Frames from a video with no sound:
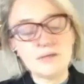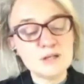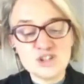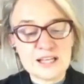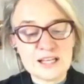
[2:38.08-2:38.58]
I
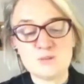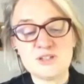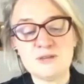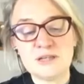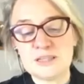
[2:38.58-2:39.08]
mention that
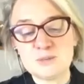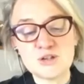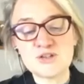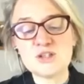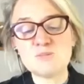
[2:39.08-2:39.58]
specifically
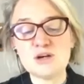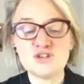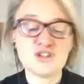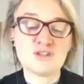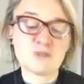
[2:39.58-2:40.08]
because this
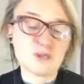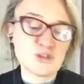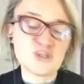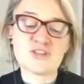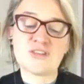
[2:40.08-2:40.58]
motion
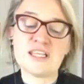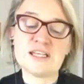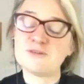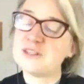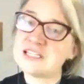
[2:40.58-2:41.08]
focuses on the
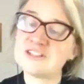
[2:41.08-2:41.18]
need for